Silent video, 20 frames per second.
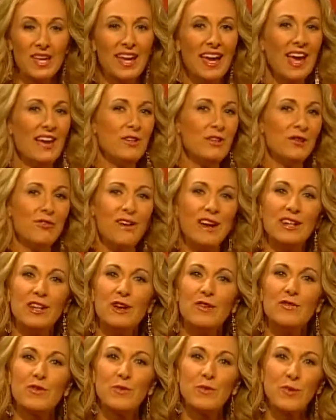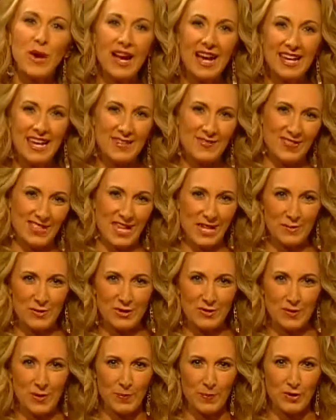and you'll find a variety of
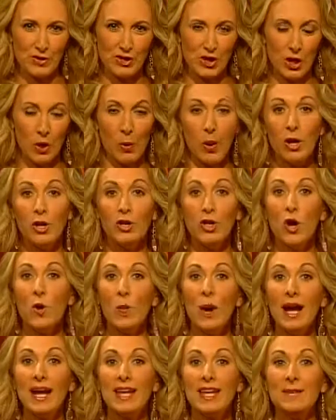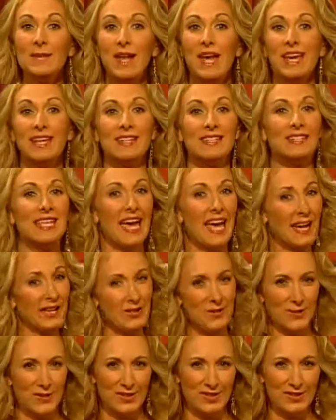segments from the show. No waiting and it's at
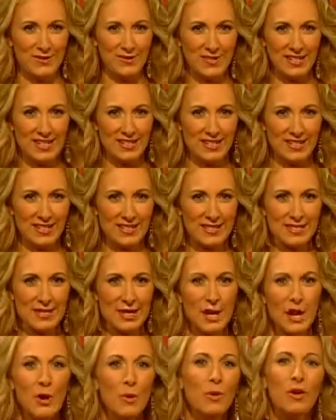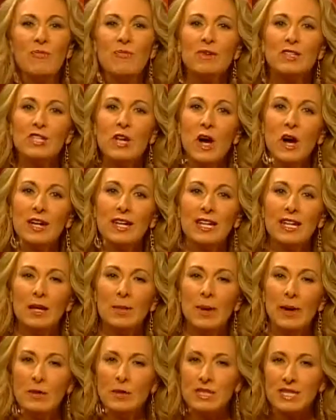your convenience. We've been talking
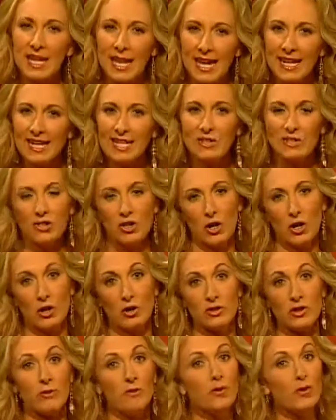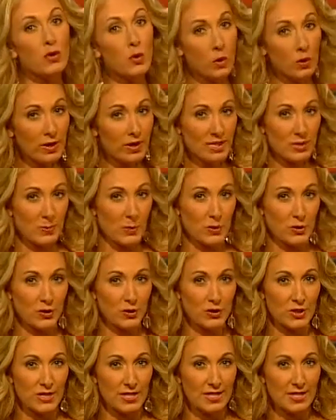about taking charge of your exposure
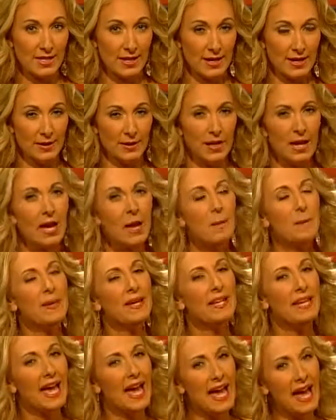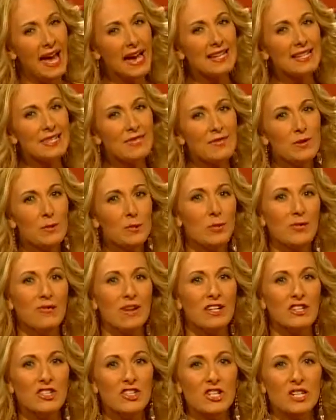to the sun, being active in
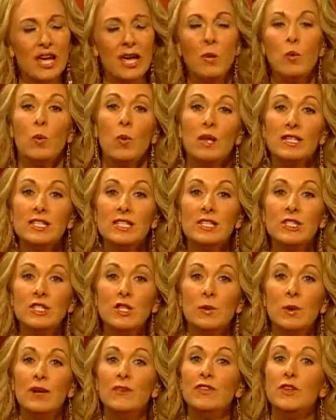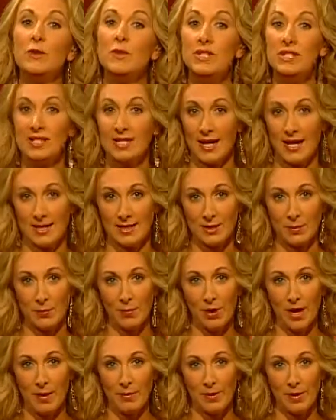prevention and what to do if you detect a
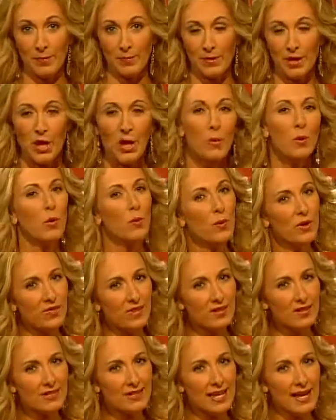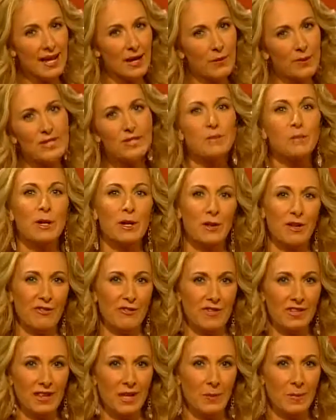problem. Well, with us now is Mary
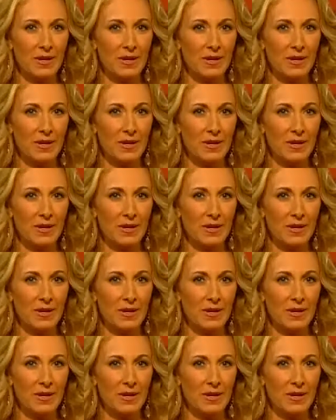Phillip, a